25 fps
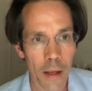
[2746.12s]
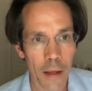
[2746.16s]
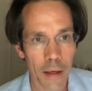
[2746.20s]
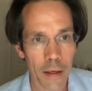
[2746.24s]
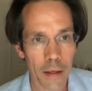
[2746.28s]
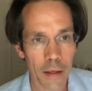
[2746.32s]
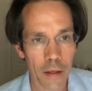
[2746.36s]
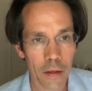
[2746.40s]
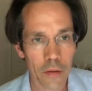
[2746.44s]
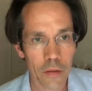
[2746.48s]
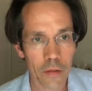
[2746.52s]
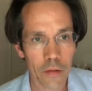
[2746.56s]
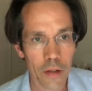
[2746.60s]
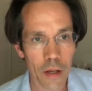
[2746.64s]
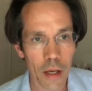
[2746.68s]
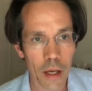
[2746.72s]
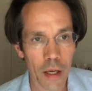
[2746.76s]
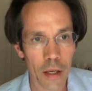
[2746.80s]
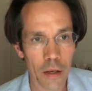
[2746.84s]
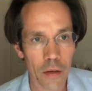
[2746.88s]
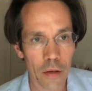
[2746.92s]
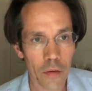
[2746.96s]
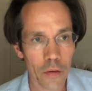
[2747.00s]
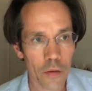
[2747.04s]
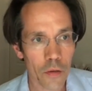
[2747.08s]
in
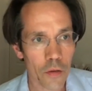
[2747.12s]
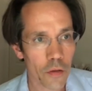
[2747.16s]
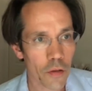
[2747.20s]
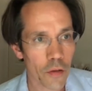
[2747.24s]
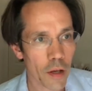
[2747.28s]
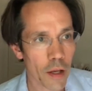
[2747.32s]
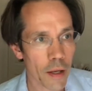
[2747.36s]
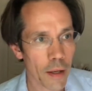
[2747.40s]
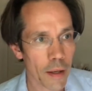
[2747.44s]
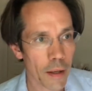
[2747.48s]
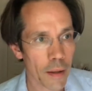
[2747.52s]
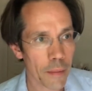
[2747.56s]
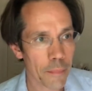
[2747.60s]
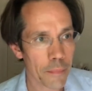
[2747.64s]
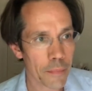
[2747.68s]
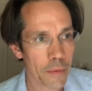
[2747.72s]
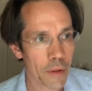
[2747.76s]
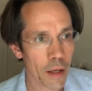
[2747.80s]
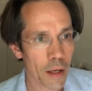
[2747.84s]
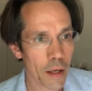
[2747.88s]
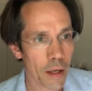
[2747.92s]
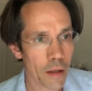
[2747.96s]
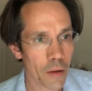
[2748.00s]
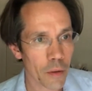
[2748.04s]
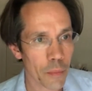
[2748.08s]
exchange, um,
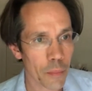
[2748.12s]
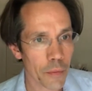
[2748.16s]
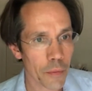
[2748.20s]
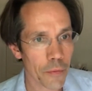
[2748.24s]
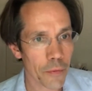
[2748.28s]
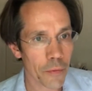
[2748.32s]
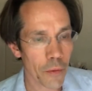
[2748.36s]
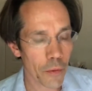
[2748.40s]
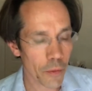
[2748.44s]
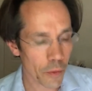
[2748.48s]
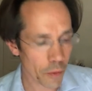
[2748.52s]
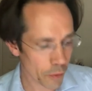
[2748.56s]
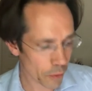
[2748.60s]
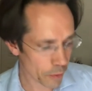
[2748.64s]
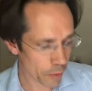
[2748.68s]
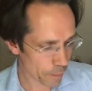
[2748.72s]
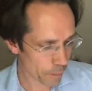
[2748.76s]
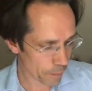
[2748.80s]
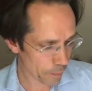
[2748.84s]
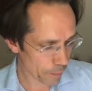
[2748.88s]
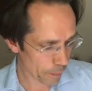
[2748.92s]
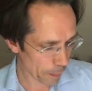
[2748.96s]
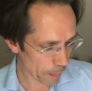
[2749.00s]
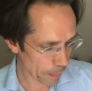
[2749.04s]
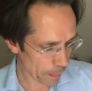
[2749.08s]
dialogue before
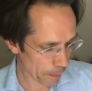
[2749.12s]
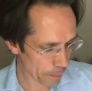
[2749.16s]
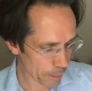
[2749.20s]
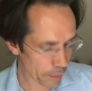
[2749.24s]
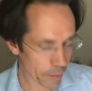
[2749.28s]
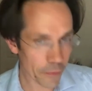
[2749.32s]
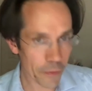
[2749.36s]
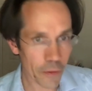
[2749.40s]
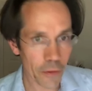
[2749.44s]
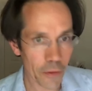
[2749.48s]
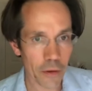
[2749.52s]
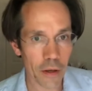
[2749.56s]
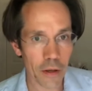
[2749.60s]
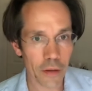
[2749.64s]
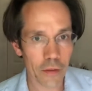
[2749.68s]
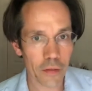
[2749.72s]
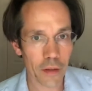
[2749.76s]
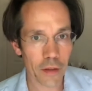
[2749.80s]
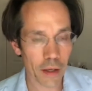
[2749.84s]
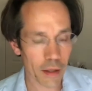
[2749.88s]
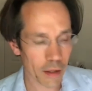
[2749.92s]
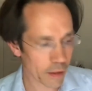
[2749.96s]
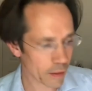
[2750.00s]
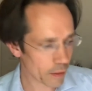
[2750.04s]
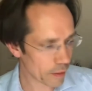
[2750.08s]
before our
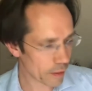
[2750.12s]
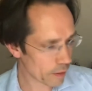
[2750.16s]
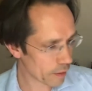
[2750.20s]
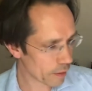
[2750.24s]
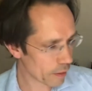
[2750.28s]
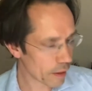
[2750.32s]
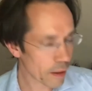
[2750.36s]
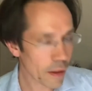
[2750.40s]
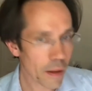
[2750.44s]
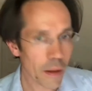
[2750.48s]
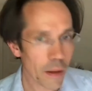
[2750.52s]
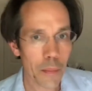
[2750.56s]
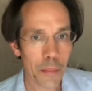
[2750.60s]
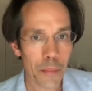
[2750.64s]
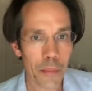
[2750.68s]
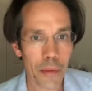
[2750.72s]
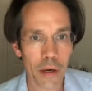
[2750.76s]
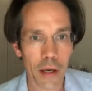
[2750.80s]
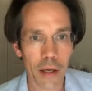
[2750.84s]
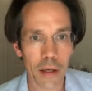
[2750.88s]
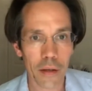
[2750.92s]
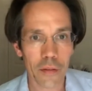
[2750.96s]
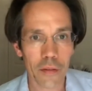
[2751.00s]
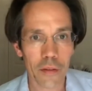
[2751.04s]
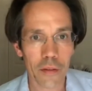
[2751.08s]
second
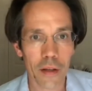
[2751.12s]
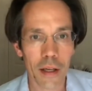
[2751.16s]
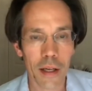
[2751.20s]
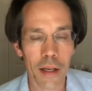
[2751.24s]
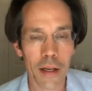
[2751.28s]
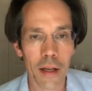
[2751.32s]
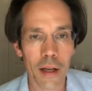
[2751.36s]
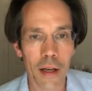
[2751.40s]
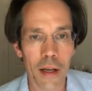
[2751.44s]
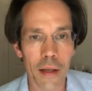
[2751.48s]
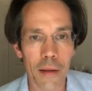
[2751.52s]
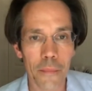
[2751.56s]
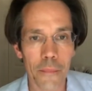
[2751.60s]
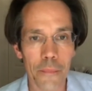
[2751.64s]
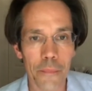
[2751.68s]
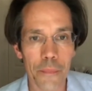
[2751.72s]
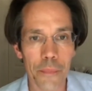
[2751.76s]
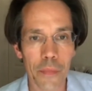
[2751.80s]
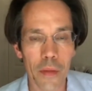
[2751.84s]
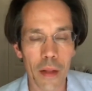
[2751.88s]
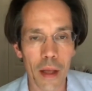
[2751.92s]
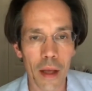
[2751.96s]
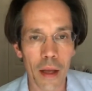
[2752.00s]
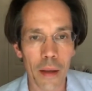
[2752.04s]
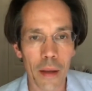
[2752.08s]
break. So Eli,
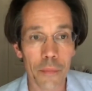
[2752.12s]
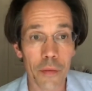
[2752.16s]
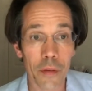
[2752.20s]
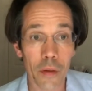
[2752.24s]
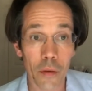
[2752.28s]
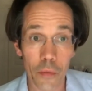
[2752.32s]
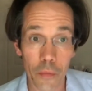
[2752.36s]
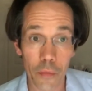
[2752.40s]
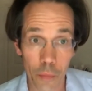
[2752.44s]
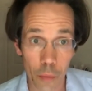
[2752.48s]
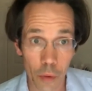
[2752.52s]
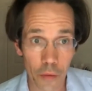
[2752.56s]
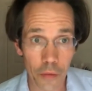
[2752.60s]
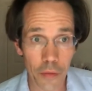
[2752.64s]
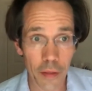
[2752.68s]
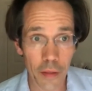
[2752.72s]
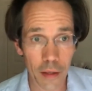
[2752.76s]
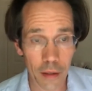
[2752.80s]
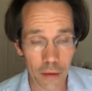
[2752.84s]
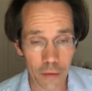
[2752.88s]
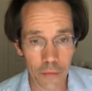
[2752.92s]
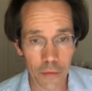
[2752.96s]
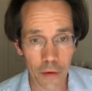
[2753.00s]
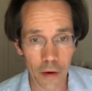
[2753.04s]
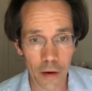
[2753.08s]
um, so well,
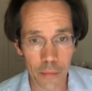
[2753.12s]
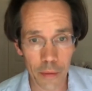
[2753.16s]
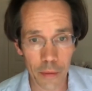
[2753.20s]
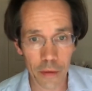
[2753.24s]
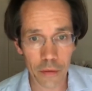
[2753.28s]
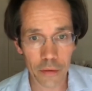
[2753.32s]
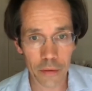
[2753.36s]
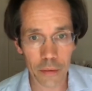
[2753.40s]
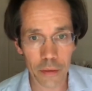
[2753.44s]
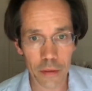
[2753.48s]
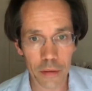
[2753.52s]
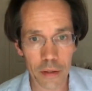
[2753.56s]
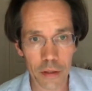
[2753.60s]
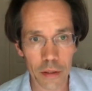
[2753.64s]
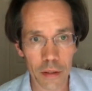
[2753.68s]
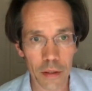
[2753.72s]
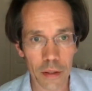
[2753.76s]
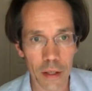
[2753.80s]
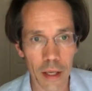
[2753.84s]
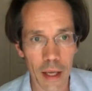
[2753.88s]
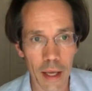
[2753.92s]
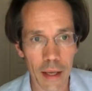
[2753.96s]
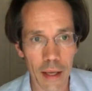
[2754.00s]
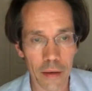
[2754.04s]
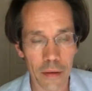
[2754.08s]
thank you very much,
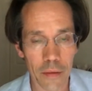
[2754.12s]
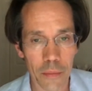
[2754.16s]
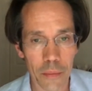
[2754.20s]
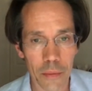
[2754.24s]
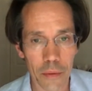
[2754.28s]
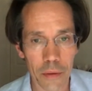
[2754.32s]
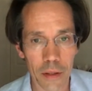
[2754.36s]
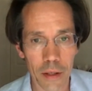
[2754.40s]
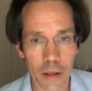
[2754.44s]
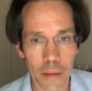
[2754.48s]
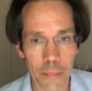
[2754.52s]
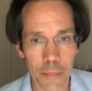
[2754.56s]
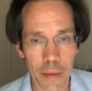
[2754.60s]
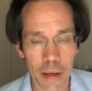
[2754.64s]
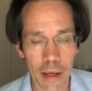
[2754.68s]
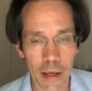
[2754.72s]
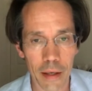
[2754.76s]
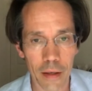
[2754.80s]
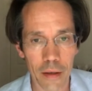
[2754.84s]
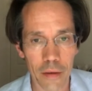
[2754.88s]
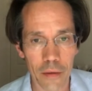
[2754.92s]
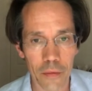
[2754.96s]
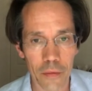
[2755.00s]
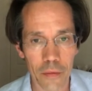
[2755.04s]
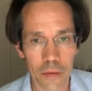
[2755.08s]
Quinton, and we'll come
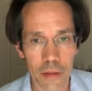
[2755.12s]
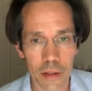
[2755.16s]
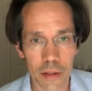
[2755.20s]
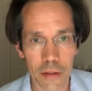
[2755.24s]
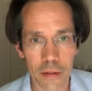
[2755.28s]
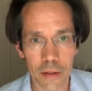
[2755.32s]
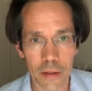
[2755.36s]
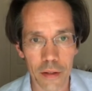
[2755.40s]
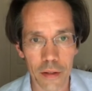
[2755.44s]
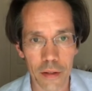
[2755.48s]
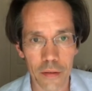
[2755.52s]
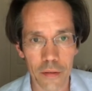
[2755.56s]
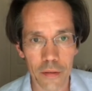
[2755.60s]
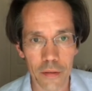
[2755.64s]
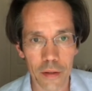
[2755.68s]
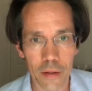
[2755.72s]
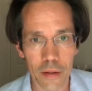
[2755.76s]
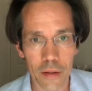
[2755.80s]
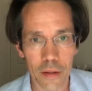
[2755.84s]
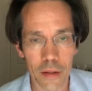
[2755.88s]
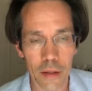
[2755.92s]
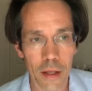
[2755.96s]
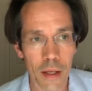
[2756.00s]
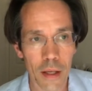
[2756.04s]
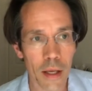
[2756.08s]
back obviously to this
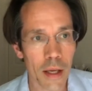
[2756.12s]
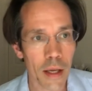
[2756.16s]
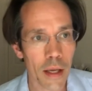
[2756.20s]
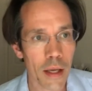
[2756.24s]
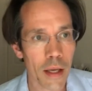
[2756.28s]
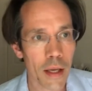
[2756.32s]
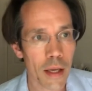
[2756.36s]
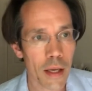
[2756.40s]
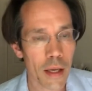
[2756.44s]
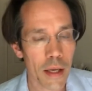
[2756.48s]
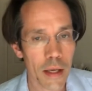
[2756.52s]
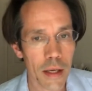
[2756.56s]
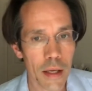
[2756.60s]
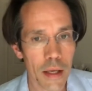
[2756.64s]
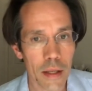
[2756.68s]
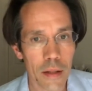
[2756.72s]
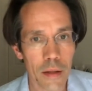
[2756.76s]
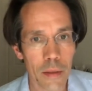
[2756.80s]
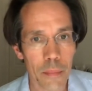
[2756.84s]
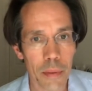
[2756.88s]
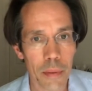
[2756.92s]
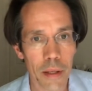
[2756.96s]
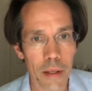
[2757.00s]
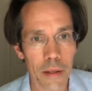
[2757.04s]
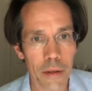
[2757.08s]
in in
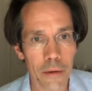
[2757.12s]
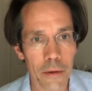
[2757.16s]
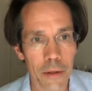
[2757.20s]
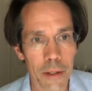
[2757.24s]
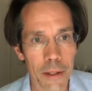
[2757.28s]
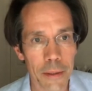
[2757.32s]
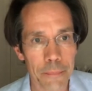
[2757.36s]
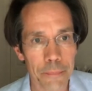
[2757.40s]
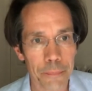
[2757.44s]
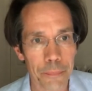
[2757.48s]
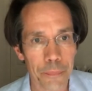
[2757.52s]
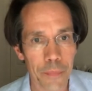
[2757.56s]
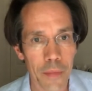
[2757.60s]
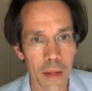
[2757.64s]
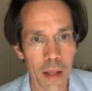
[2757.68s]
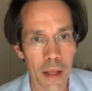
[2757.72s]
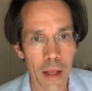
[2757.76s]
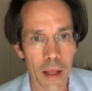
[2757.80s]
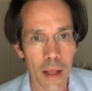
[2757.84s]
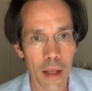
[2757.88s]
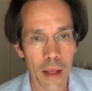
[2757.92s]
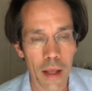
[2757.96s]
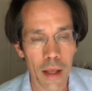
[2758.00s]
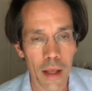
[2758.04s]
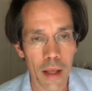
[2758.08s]
the plenary.
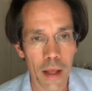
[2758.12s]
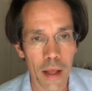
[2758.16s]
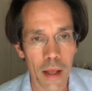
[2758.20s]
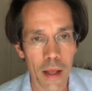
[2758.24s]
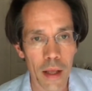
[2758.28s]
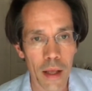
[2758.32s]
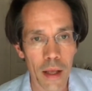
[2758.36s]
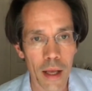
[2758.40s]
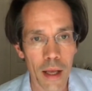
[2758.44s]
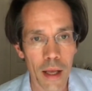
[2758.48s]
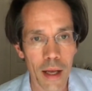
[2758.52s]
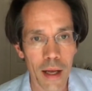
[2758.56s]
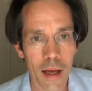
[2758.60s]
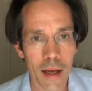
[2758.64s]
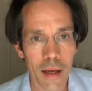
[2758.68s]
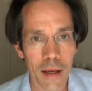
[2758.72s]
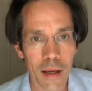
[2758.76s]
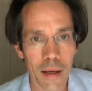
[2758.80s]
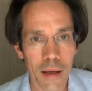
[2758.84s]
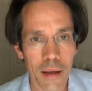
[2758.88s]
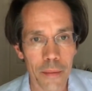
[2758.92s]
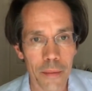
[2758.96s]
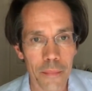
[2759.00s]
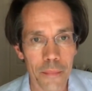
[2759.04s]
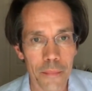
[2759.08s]

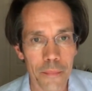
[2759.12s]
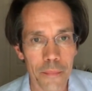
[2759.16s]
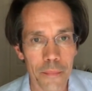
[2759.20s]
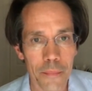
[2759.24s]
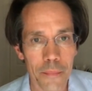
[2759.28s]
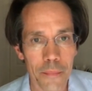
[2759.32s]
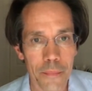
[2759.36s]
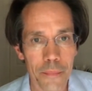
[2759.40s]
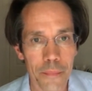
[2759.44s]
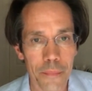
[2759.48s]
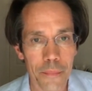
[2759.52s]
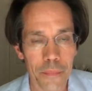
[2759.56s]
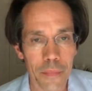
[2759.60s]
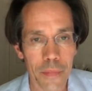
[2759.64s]
Um,